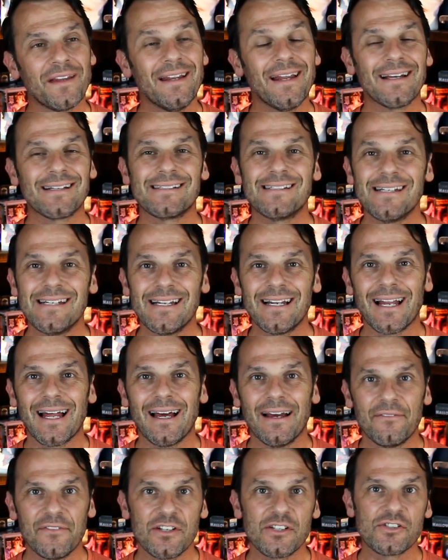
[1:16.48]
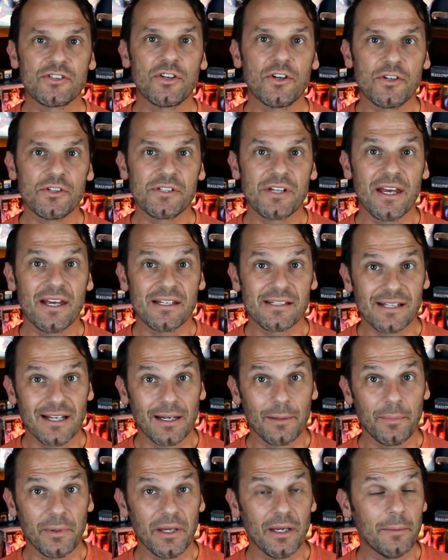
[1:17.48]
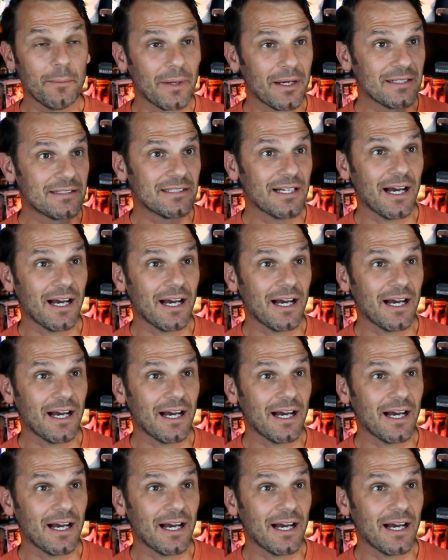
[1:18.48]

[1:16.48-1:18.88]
the next D D Live this Thursday is gonna be my